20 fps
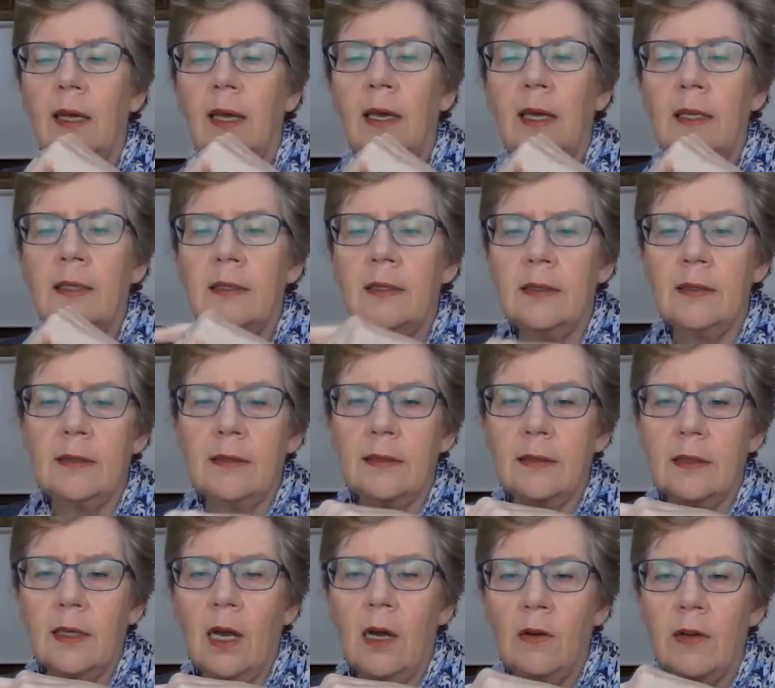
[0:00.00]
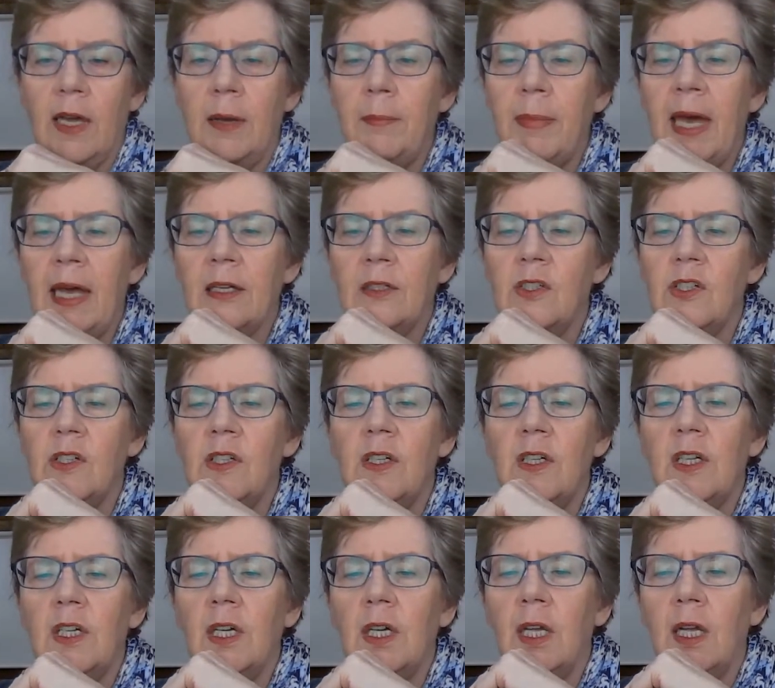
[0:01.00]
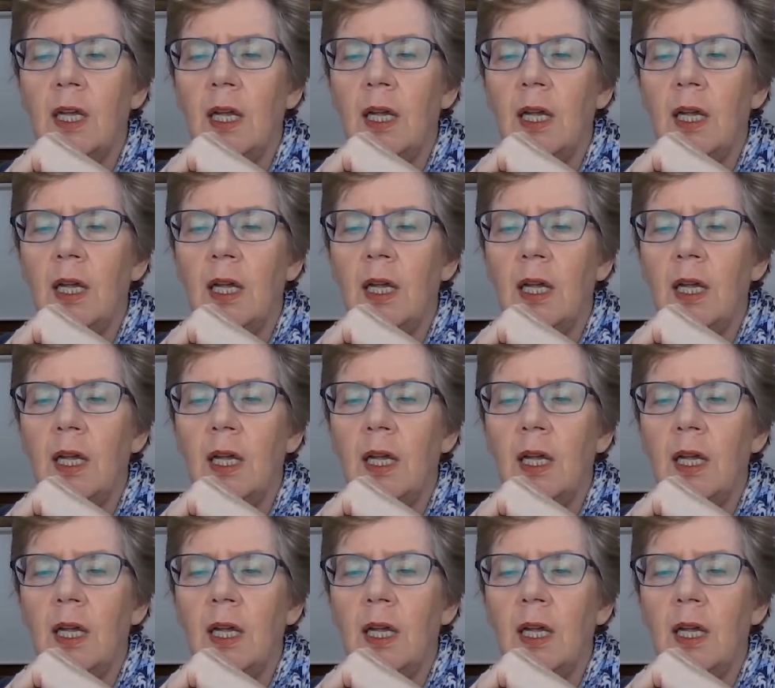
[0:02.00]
and I'll get back to you.